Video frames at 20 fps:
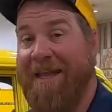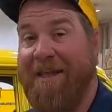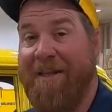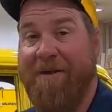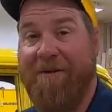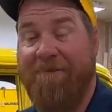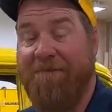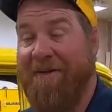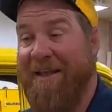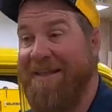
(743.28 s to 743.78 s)
And
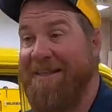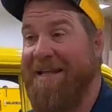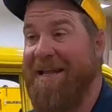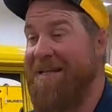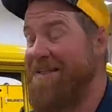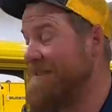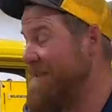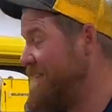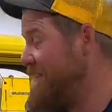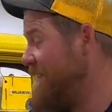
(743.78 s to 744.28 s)
they're a
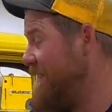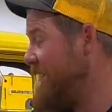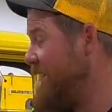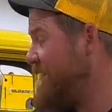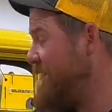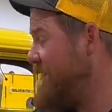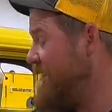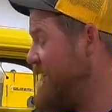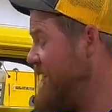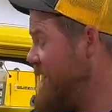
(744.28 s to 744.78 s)
fantastic
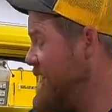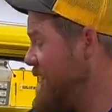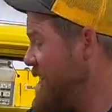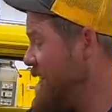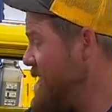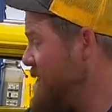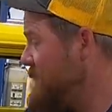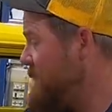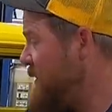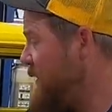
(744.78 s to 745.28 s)
tire,
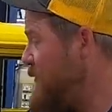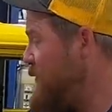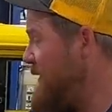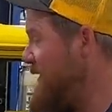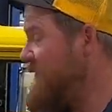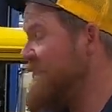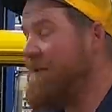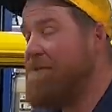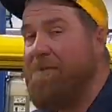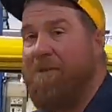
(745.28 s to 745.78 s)
but we
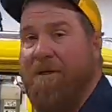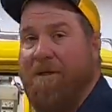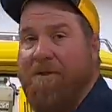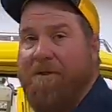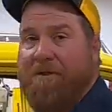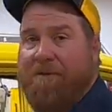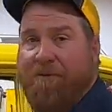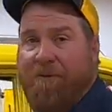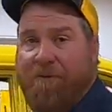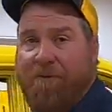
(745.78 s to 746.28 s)
did build
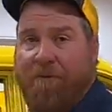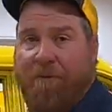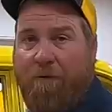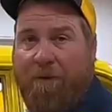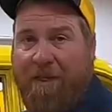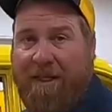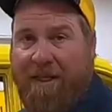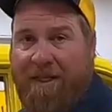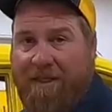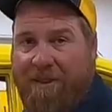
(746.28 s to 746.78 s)
this for
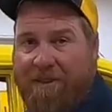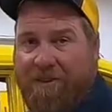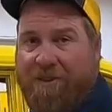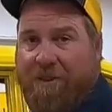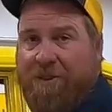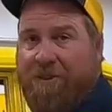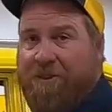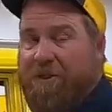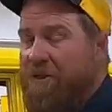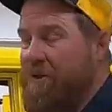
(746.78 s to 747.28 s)
40-inch.
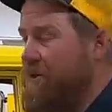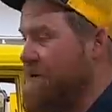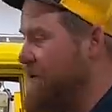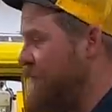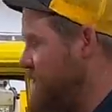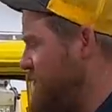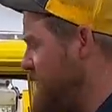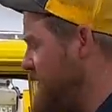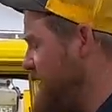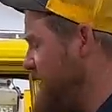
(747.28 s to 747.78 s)

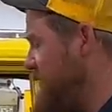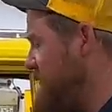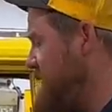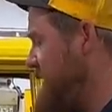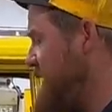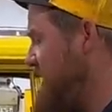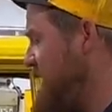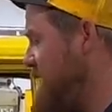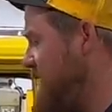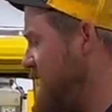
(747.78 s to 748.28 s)
So we're gonna be
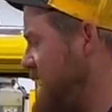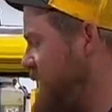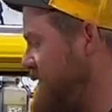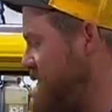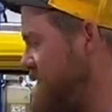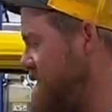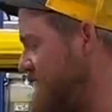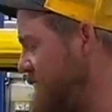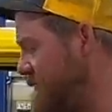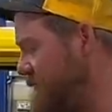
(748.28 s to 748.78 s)
getting
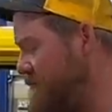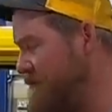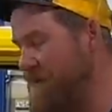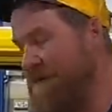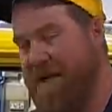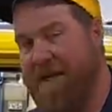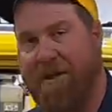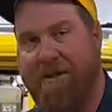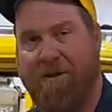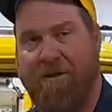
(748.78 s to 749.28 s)
some
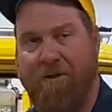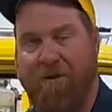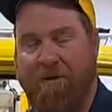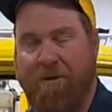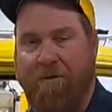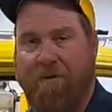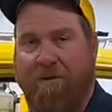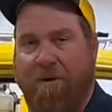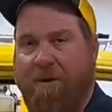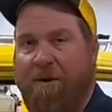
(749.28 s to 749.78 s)
brand
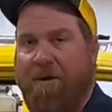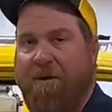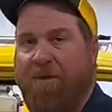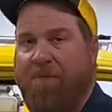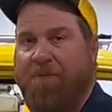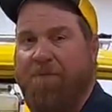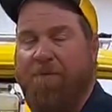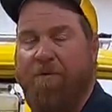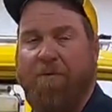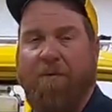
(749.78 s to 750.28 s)
new
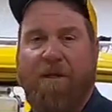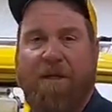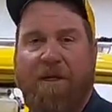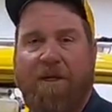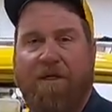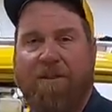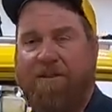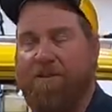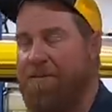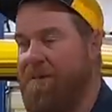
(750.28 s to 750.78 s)

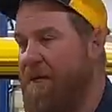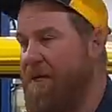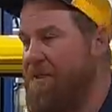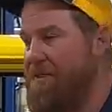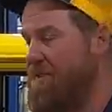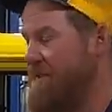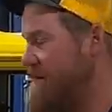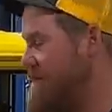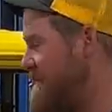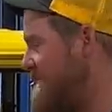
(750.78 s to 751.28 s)
40-inch
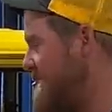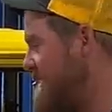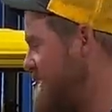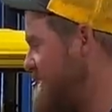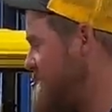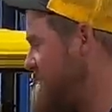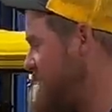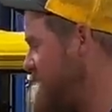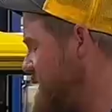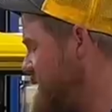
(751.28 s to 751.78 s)
Milestar
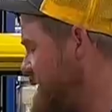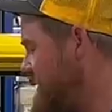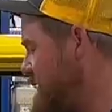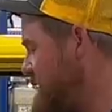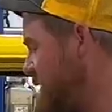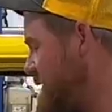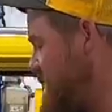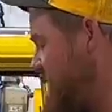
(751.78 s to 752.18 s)
Patagonias.